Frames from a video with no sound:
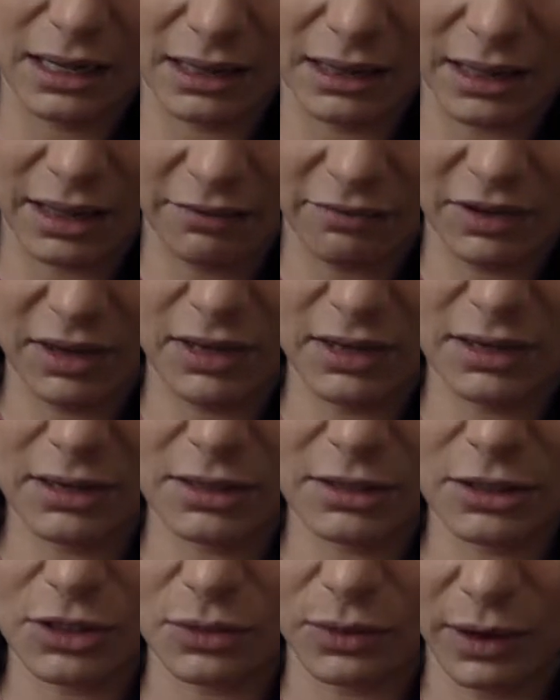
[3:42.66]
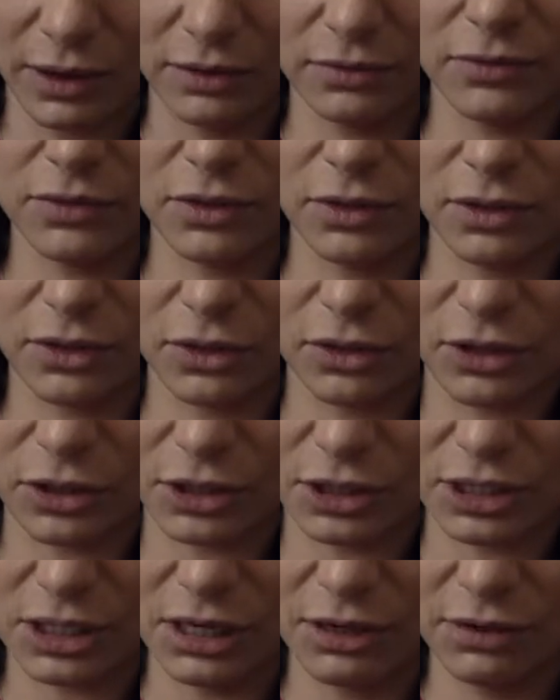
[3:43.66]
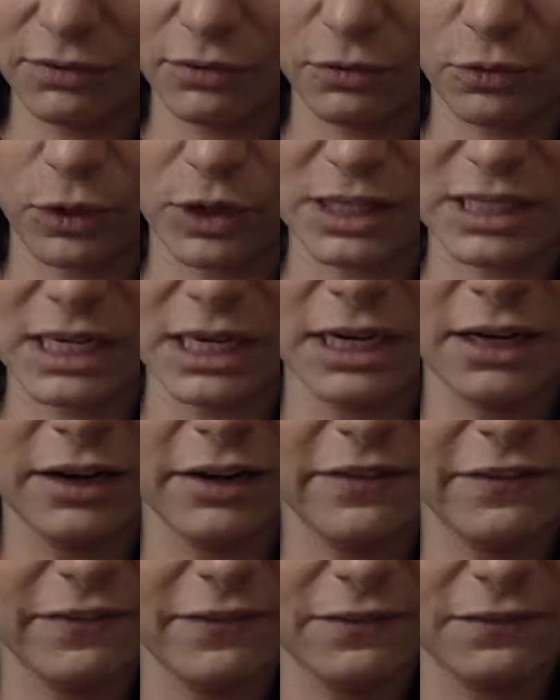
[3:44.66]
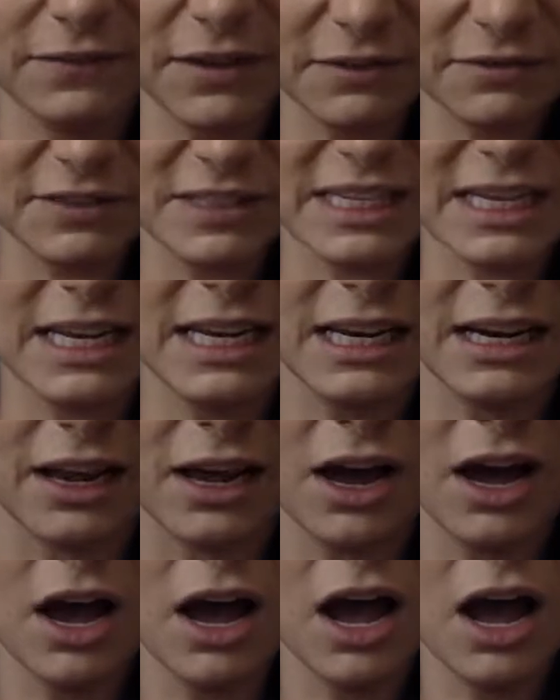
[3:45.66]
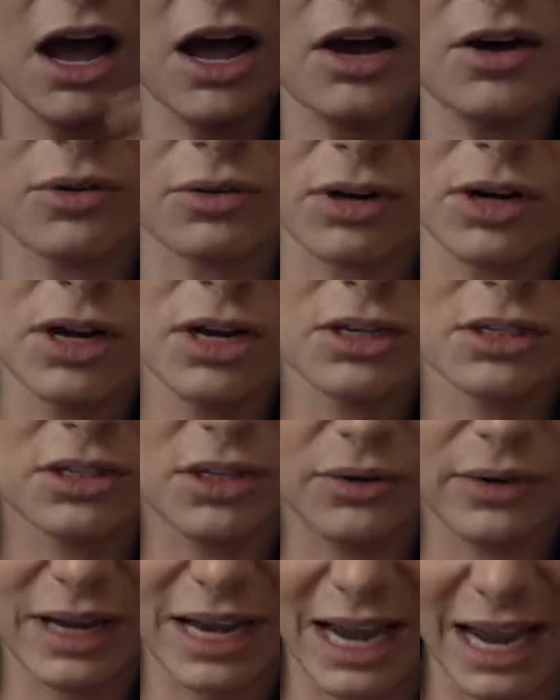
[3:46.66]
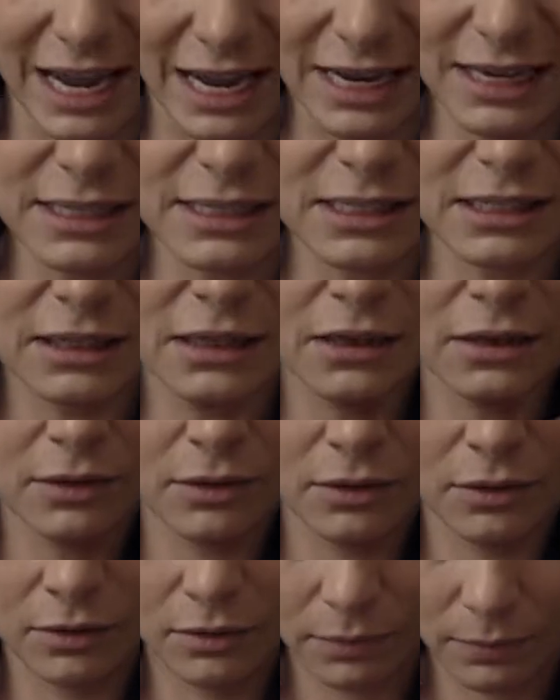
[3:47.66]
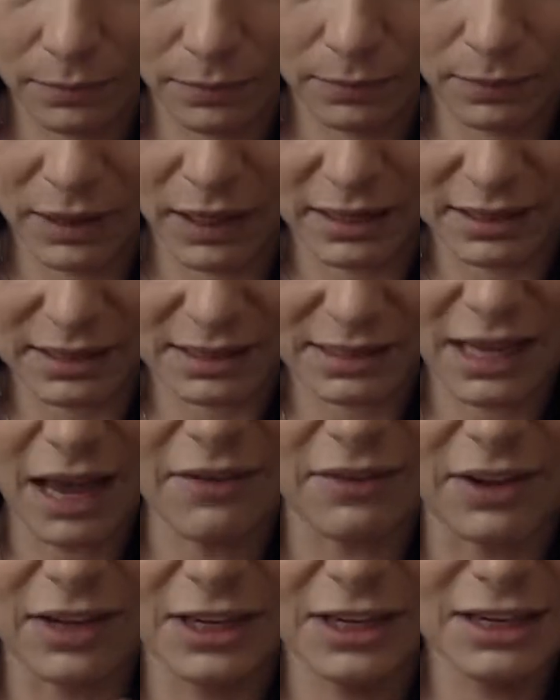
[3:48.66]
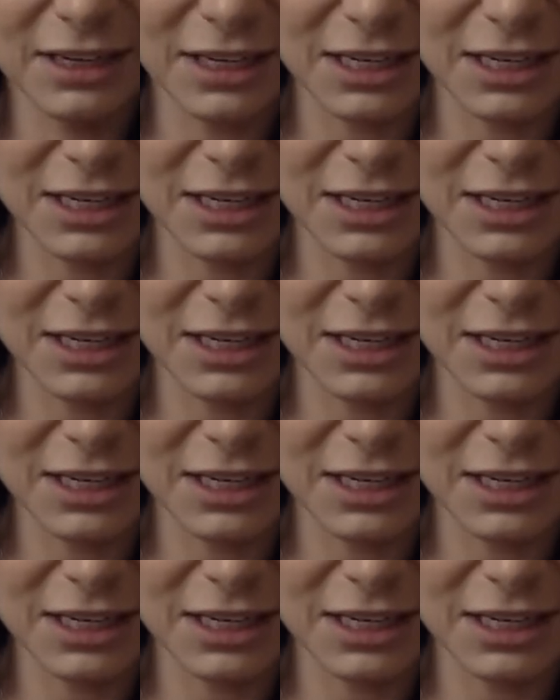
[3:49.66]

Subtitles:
11, 12, 13, 14, 15. Oh, so 8 plus 7